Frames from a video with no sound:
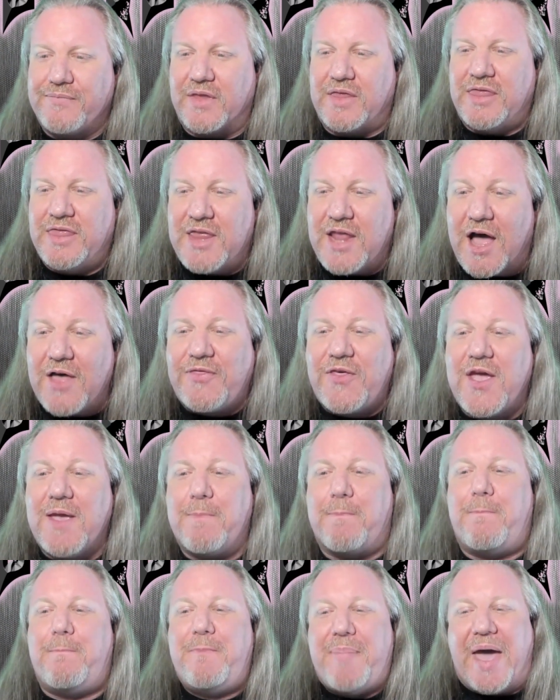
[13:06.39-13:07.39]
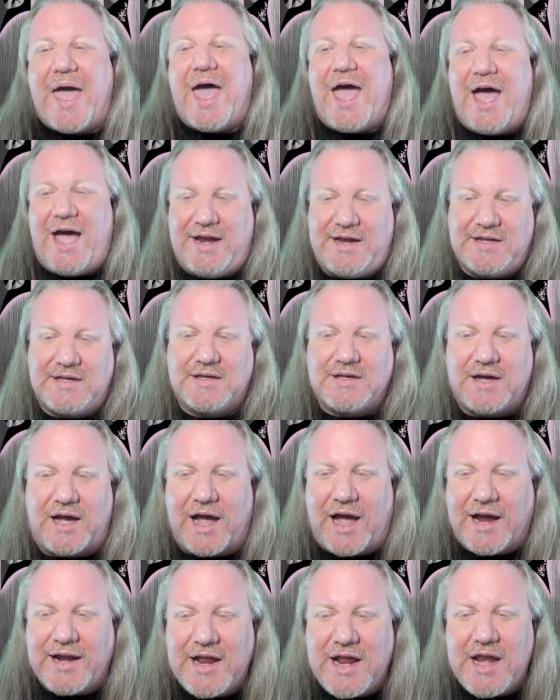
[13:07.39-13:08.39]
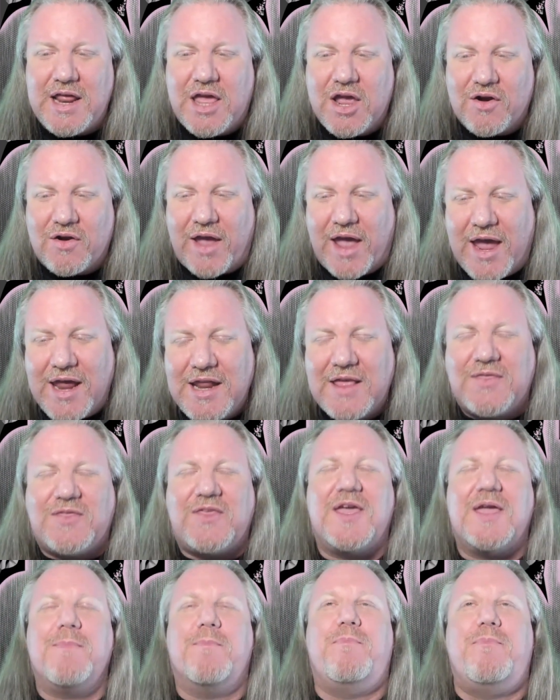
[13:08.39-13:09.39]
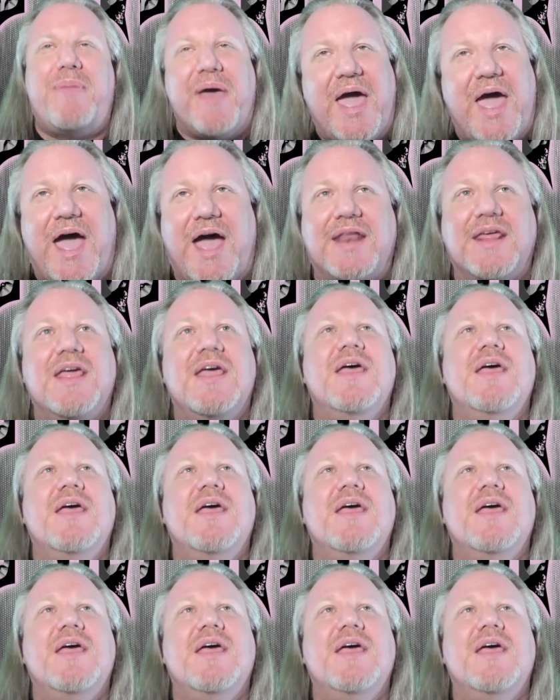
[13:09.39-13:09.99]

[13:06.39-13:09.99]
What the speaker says: Nothing bad. I didn't hear anything bad.